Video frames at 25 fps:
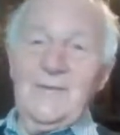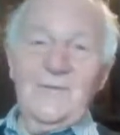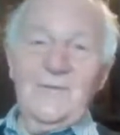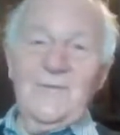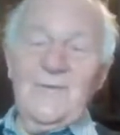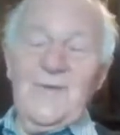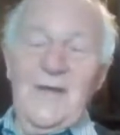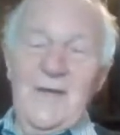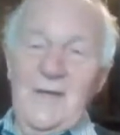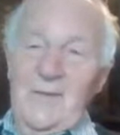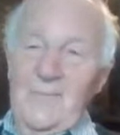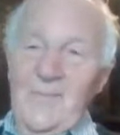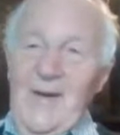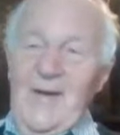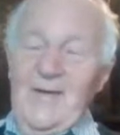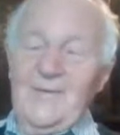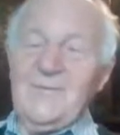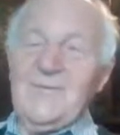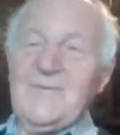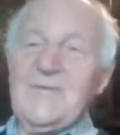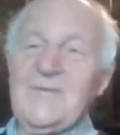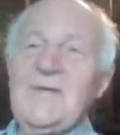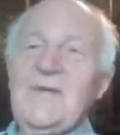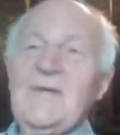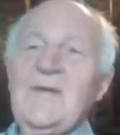or
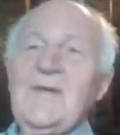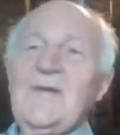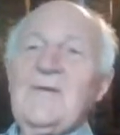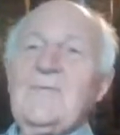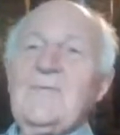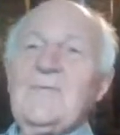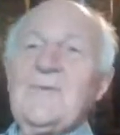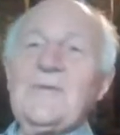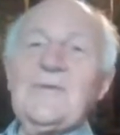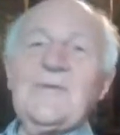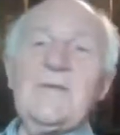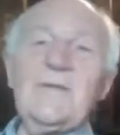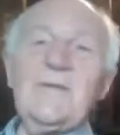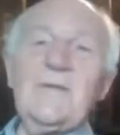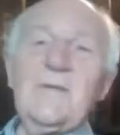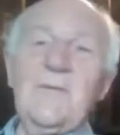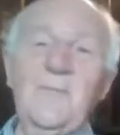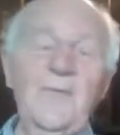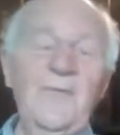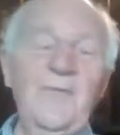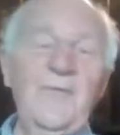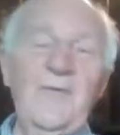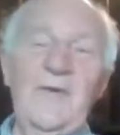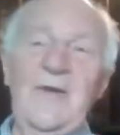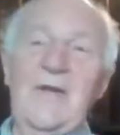thereabouts was that the
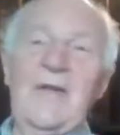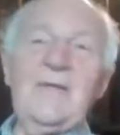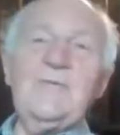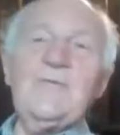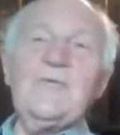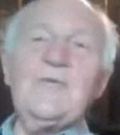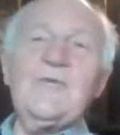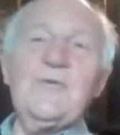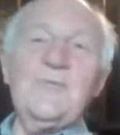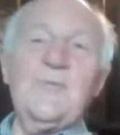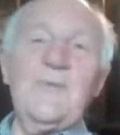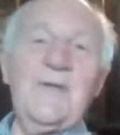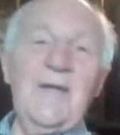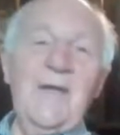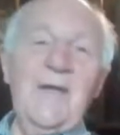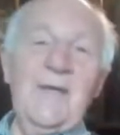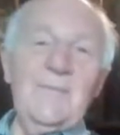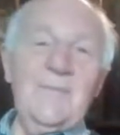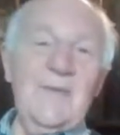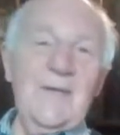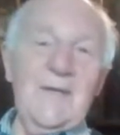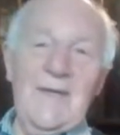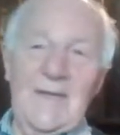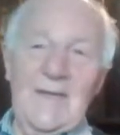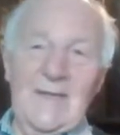pavilion should be
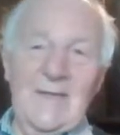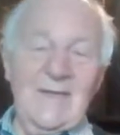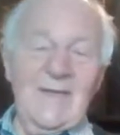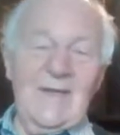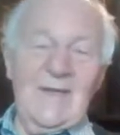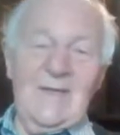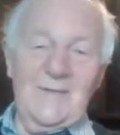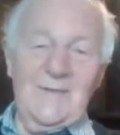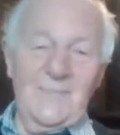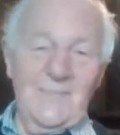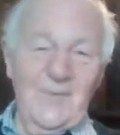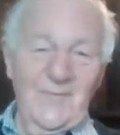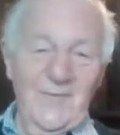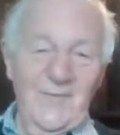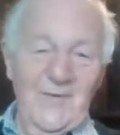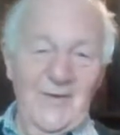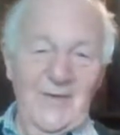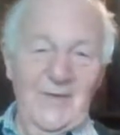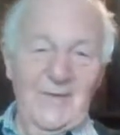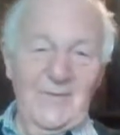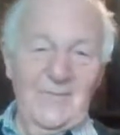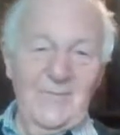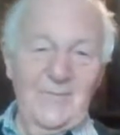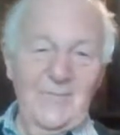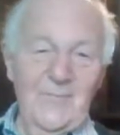named the Linklater
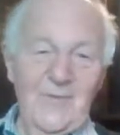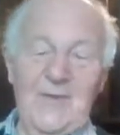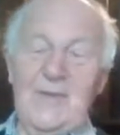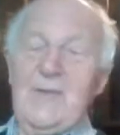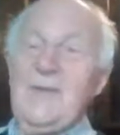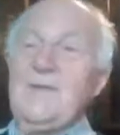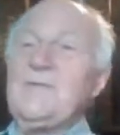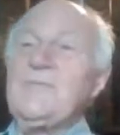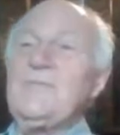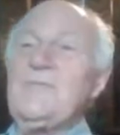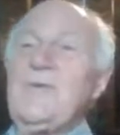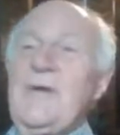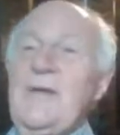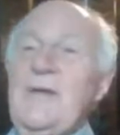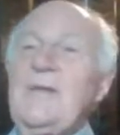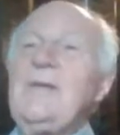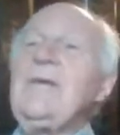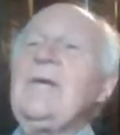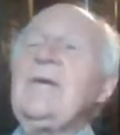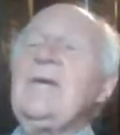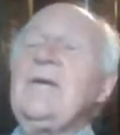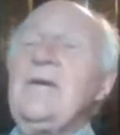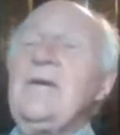Pavilion, because we,